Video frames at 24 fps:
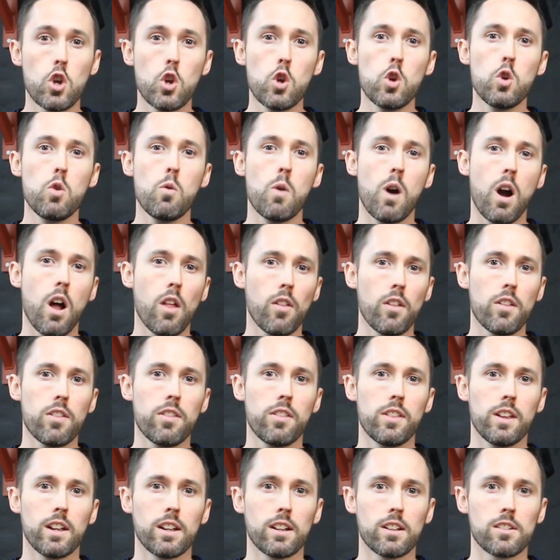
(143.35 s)
are two other
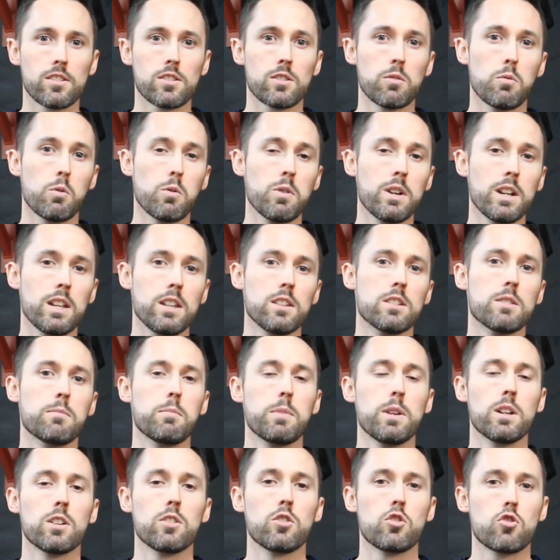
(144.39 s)
things that will need
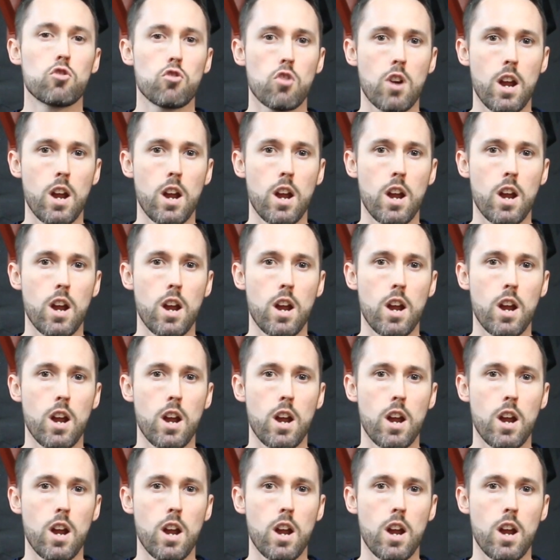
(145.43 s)
to be